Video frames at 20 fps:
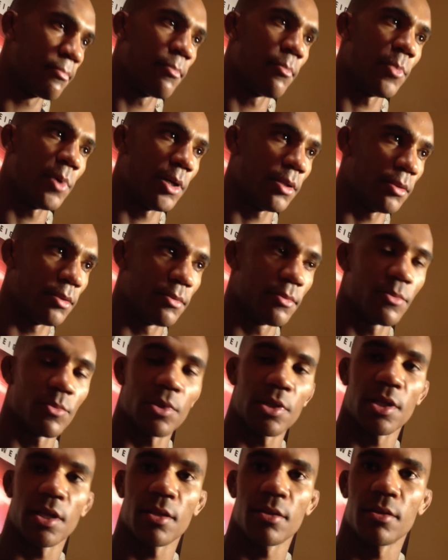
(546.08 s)
But
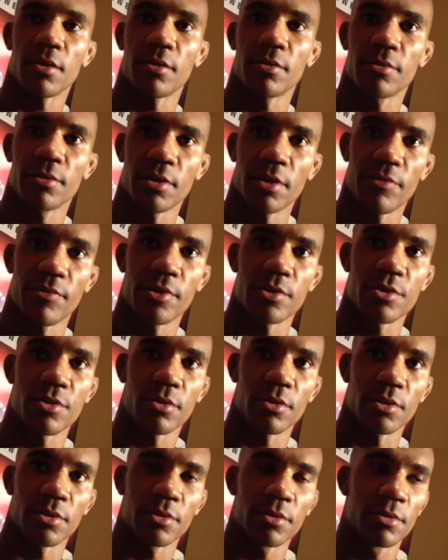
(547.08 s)
we'll get there.
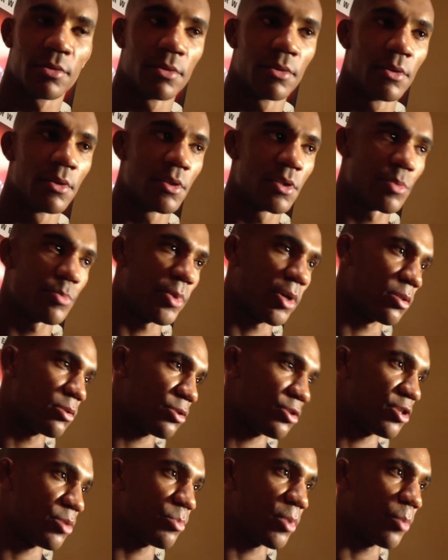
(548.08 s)
Eventually,
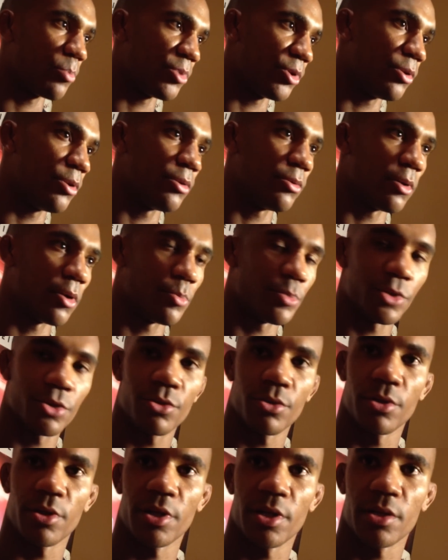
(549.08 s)
sponsorship
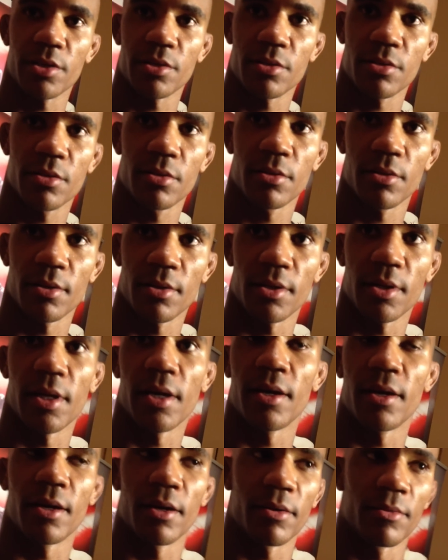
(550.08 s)
opportunities
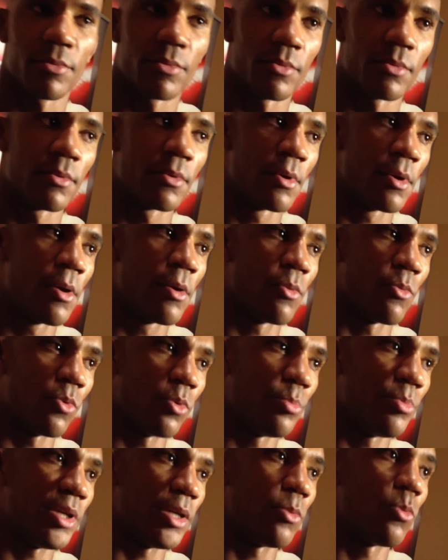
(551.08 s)

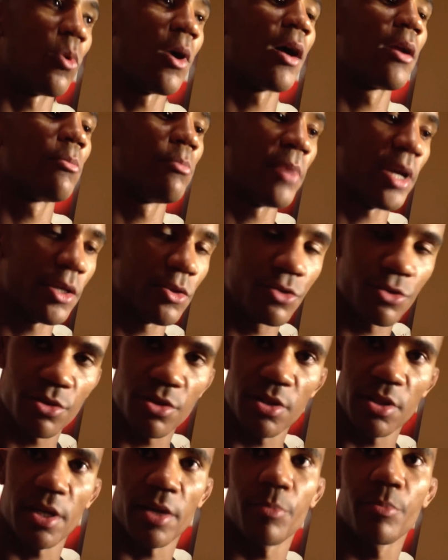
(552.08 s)
would be one major
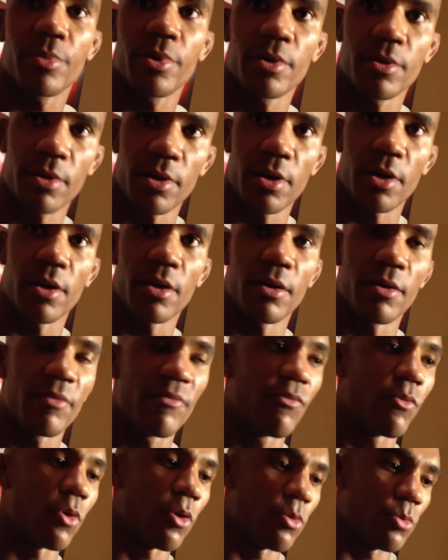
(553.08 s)
step
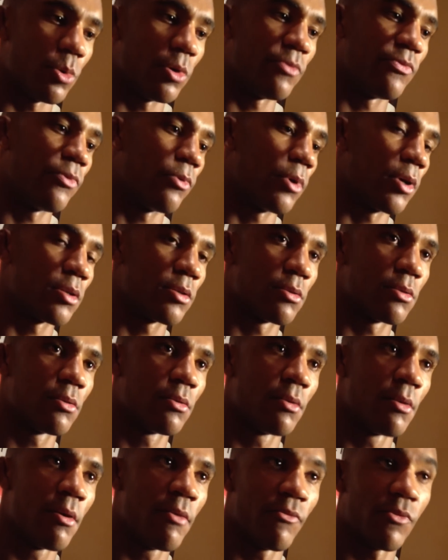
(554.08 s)
forward for us,
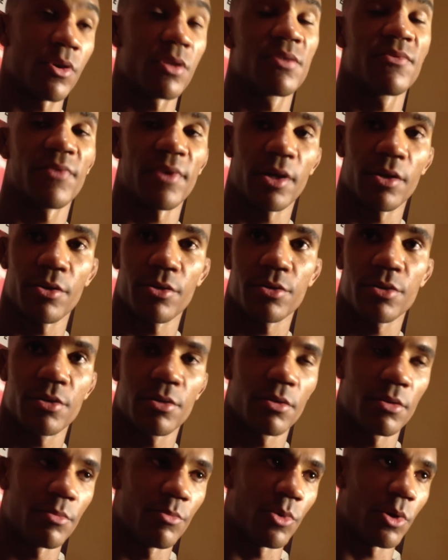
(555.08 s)
first fighters,
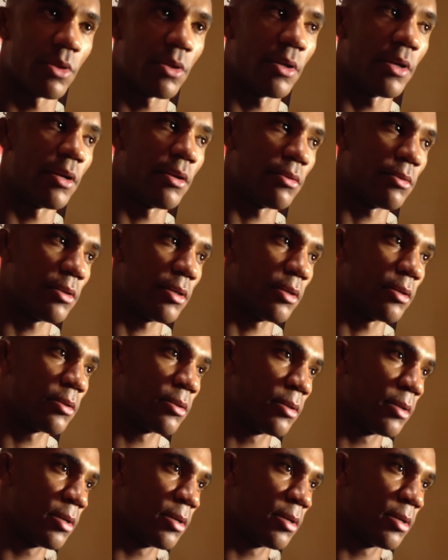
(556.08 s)
more than anything.